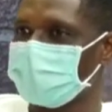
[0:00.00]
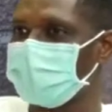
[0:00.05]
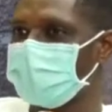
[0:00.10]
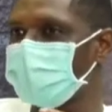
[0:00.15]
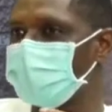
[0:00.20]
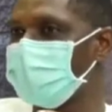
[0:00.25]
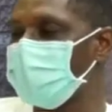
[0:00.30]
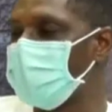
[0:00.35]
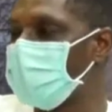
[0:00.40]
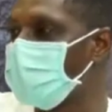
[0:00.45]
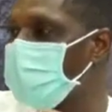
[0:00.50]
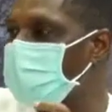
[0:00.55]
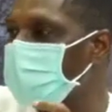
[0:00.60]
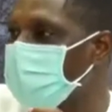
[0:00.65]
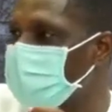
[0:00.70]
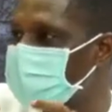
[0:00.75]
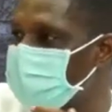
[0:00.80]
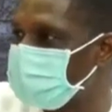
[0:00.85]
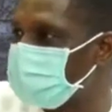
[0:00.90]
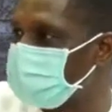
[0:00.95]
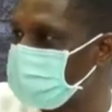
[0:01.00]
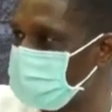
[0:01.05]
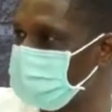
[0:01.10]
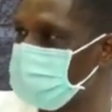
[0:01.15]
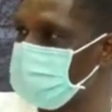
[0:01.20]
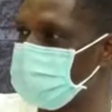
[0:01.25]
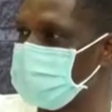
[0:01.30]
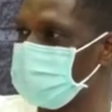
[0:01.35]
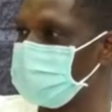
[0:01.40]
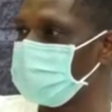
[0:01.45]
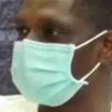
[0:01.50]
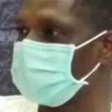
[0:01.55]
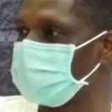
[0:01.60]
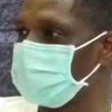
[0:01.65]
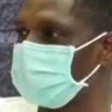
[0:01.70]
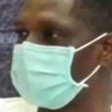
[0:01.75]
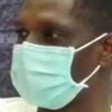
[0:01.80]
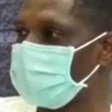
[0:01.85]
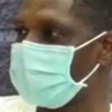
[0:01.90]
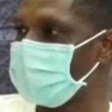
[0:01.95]
completes you
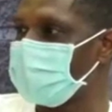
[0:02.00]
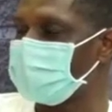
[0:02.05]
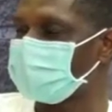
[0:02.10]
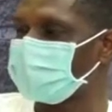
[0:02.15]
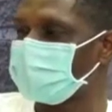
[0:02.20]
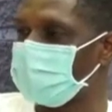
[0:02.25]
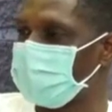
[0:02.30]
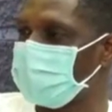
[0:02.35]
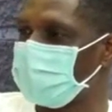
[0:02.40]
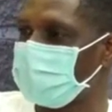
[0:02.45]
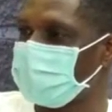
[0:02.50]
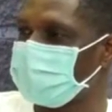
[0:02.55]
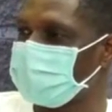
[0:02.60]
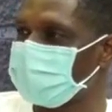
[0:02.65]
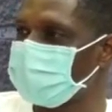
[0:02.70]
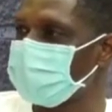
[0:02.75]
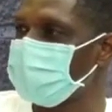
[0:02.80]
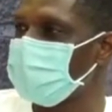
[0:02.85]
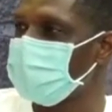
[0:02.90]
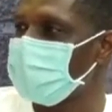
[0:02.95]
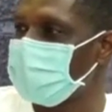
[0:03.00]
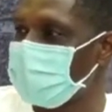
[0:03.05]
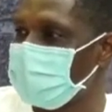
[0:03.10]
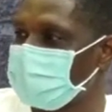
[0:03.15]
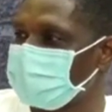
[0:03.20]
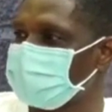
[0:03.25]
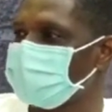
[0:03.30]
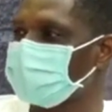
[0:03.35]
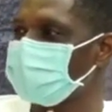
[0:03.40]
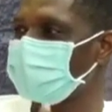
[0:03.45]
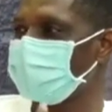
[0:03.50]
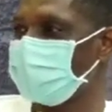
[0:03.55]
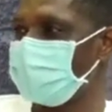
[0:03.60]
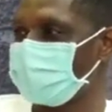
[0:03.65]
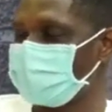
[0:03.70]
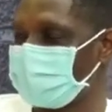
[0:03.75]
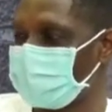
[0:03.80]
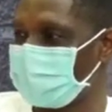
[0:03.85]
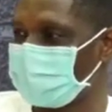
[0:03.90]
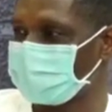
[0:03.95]
as a person who has a
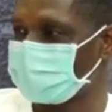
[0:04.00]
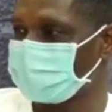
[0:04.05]
child.